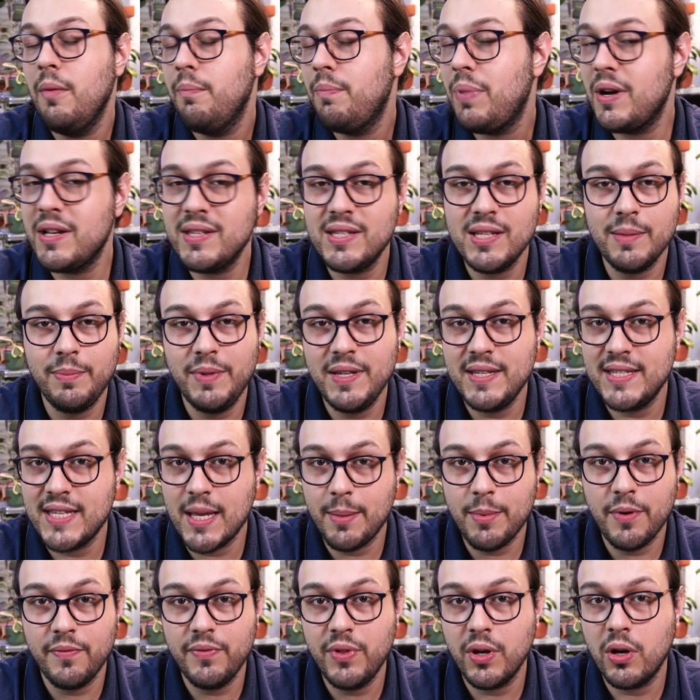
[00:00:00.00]
possibly
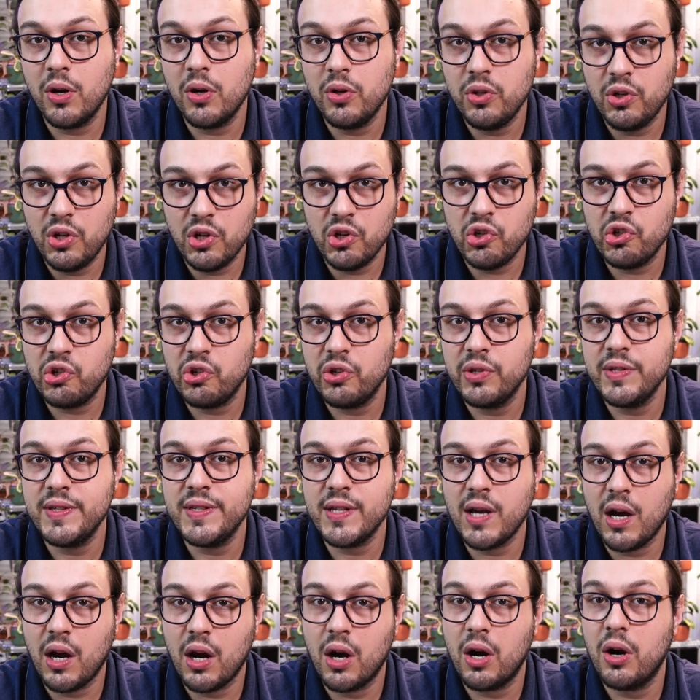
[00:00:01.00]
some of the conditions
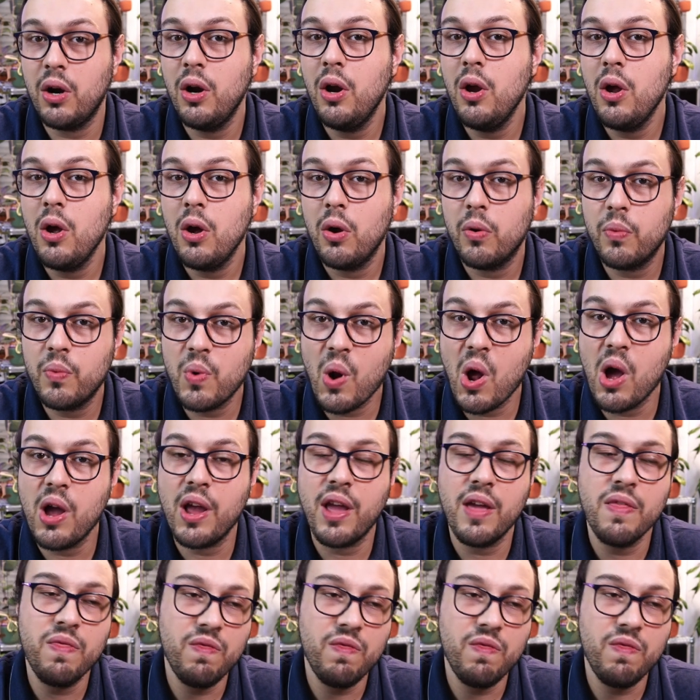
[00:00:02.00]
are wrong.